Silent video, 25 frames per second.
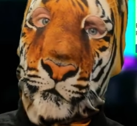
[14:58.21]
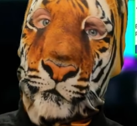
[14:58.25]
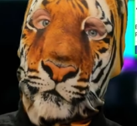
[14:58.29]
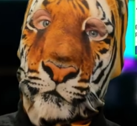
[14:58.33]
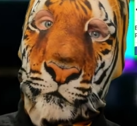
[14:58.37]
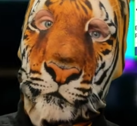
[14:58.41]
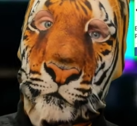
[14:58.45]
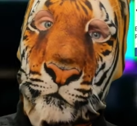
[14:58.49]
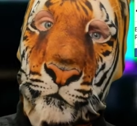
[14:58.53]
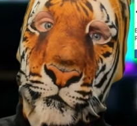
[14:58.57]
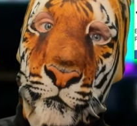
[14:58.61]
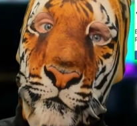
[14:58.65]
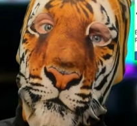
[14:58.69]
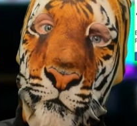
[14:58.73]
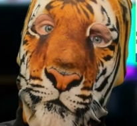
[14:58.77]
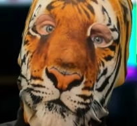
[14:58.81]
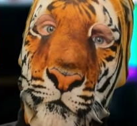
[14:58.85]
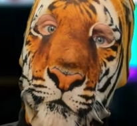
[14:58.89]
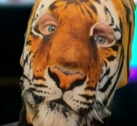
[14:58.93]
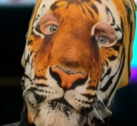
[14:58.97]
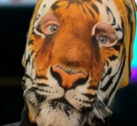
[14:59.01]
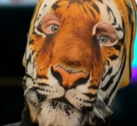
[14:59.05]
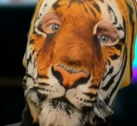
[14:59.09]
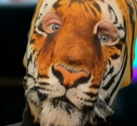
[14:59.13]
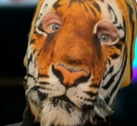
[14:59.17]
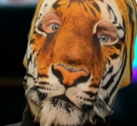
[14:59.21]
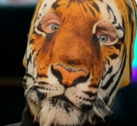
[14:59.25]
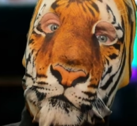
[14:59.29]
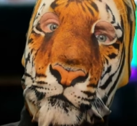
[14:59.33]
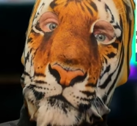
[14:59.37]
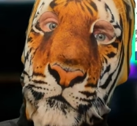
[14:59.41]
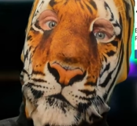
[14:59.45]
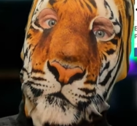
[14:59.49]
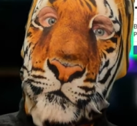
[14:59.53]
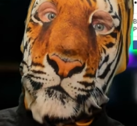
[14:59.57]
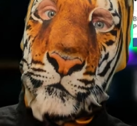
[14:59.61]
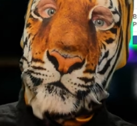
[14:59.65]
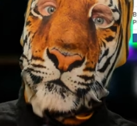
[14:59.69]
else? You
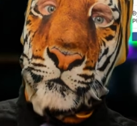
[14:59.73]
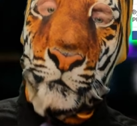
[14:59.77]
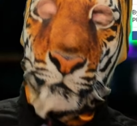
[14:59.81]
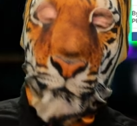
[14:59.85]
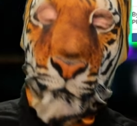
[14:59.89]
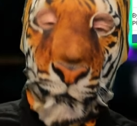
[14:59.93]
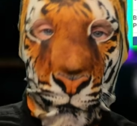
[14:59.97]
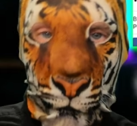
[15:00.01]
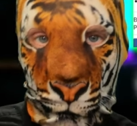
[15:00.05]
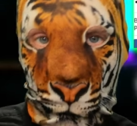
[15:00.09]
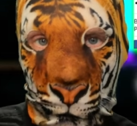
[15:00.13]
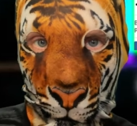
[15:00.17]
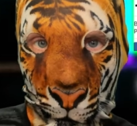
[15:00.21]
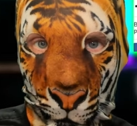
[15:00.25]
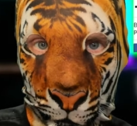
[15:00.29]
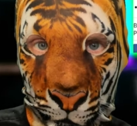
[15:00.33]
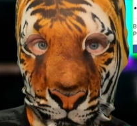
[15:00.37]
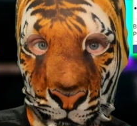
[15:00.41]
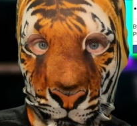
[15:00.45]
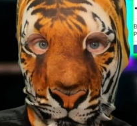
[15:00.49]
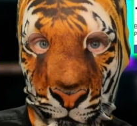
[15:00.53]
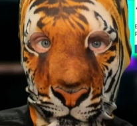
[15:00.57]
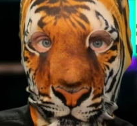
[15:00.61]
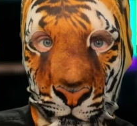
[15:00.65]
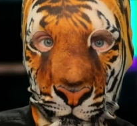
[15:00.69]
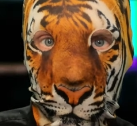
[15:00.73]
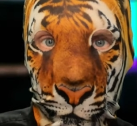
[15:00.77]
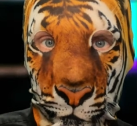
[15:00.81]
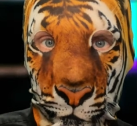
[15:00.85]
need more